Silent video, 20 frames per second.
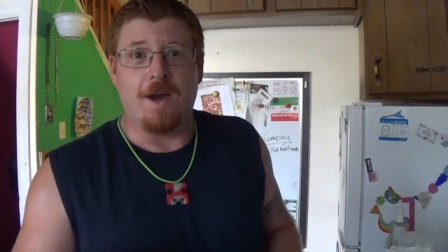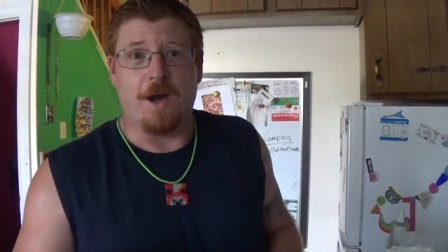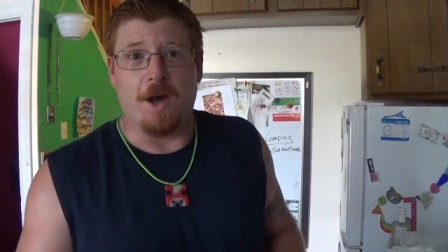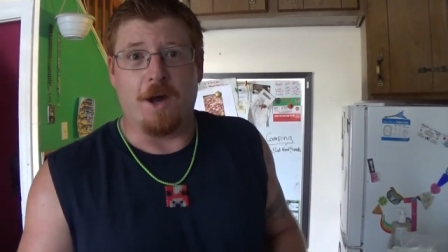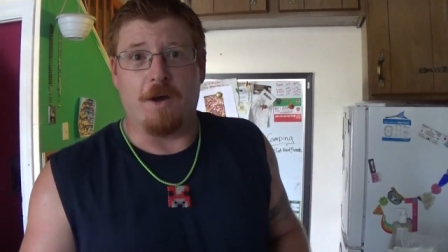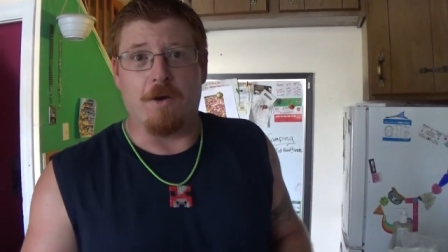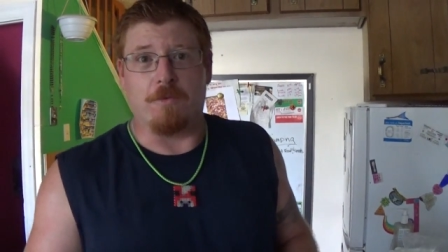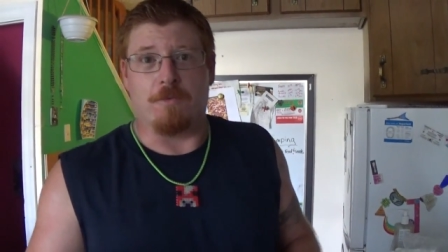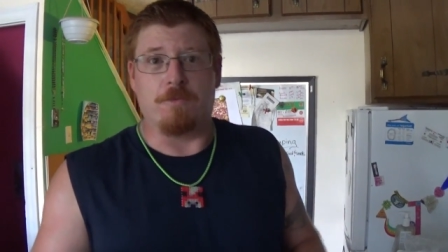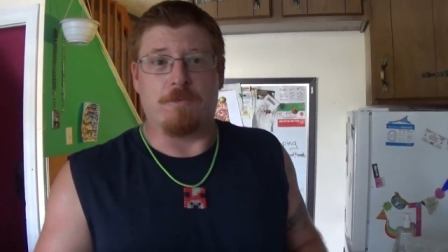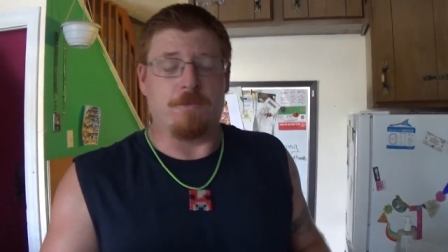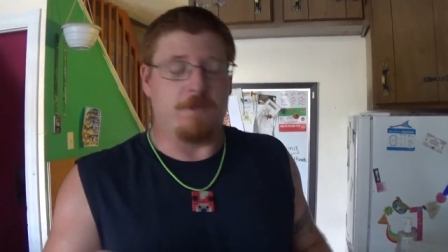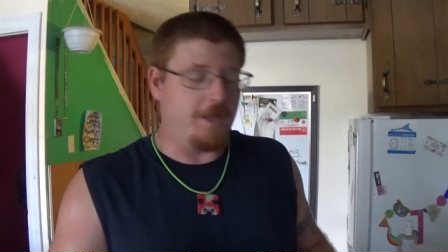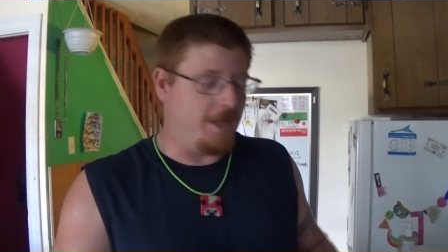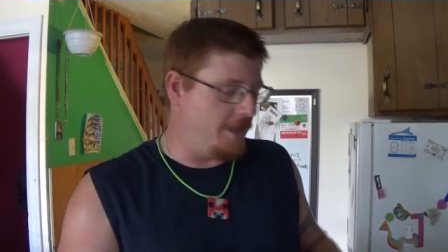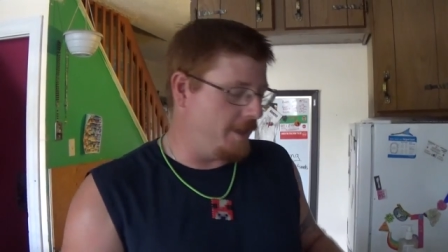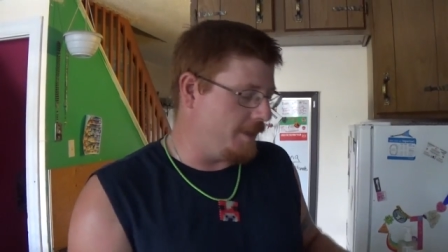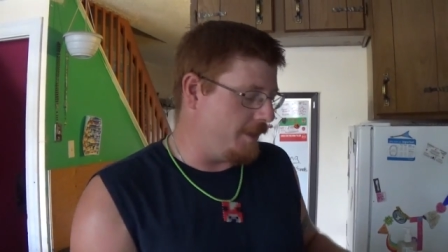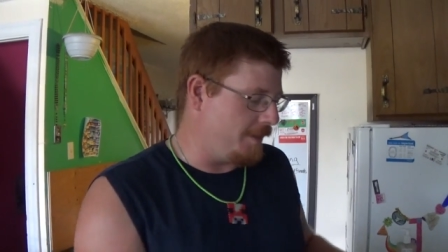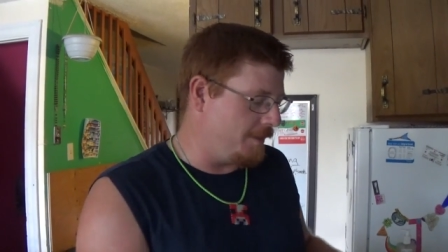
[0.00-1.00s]
of
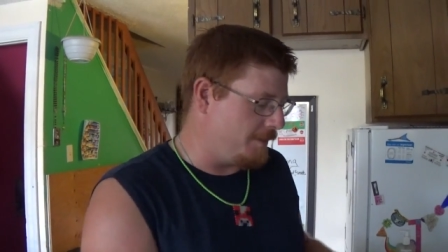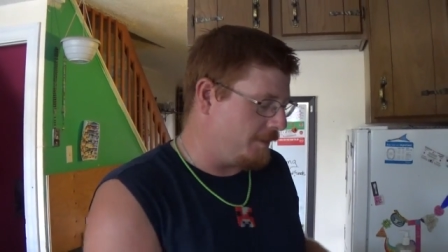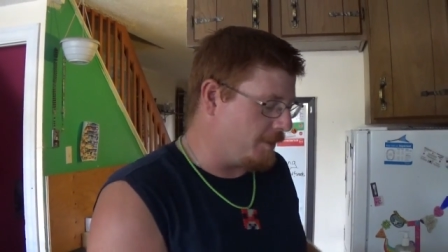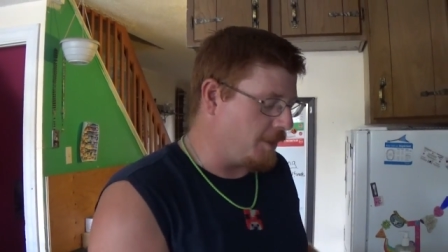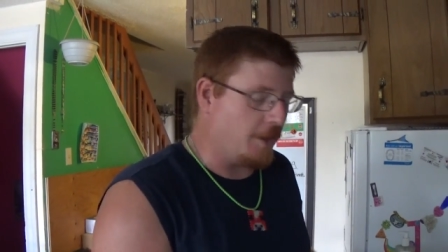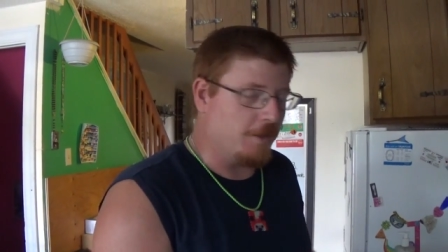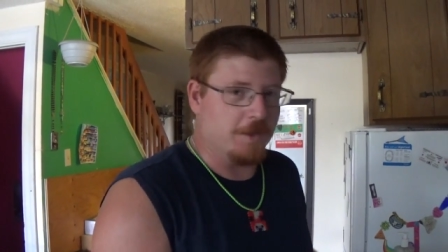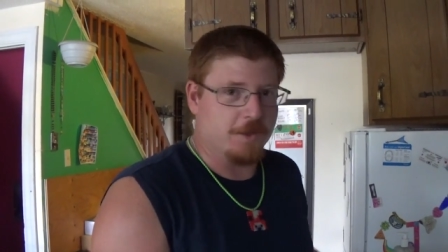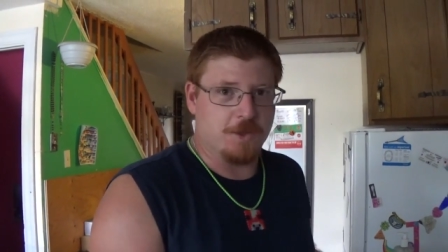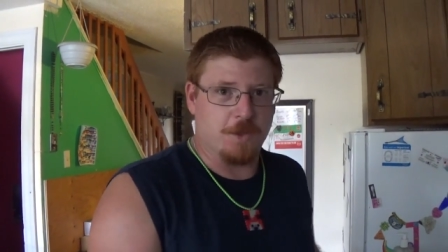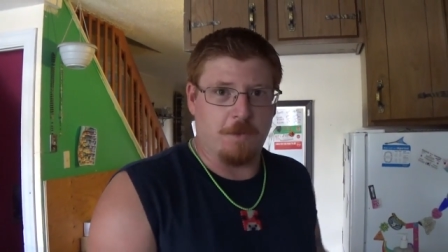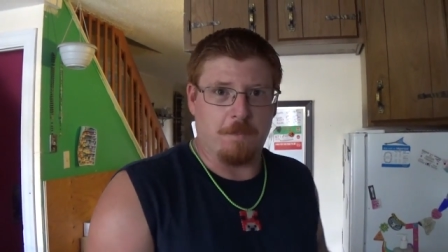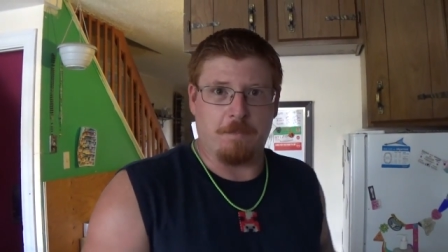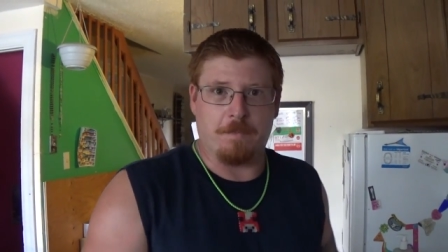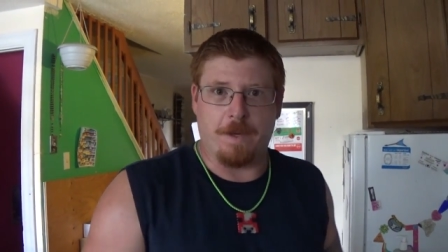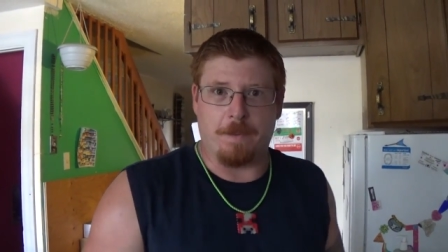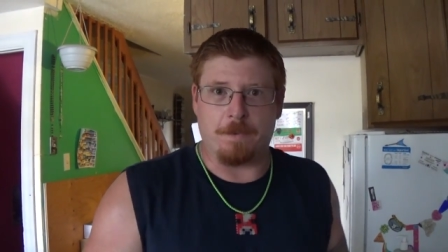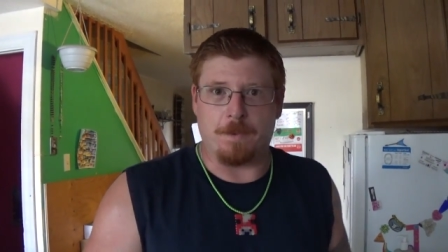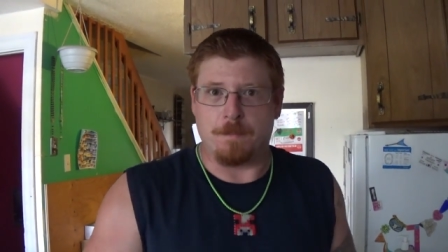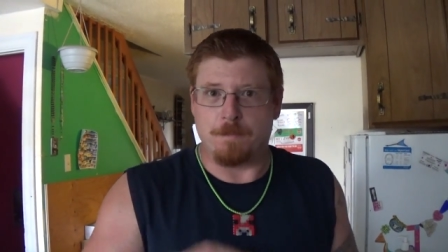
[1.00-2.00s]
the garlic, salt,
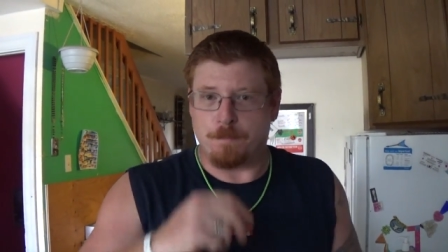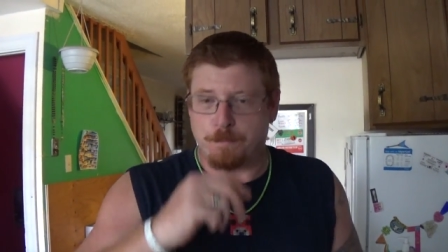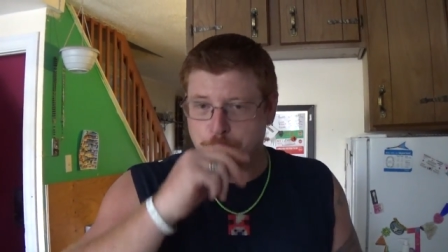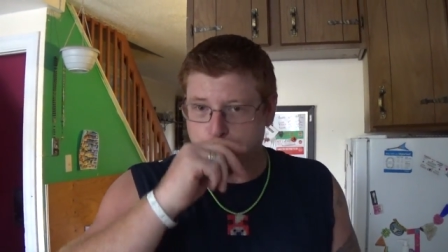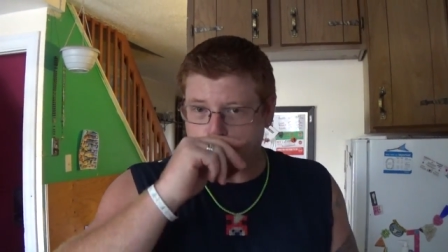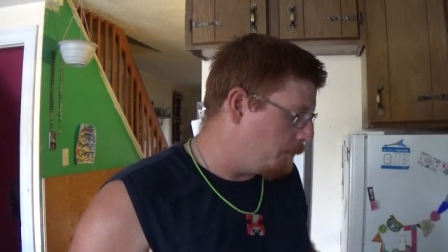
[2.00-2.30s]
and pepper.